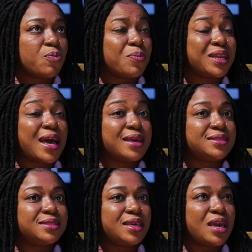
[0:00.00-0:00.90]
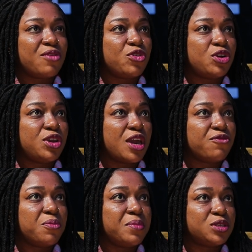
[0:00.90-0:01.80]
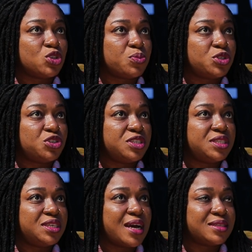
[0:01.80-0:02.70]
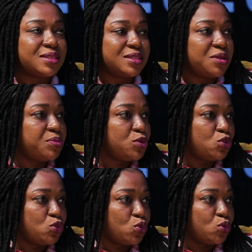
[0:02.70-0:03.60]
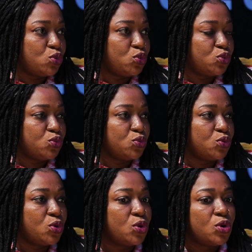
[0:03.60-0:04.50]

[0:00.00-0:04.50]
But I see every missed opportunity as a stepping stone to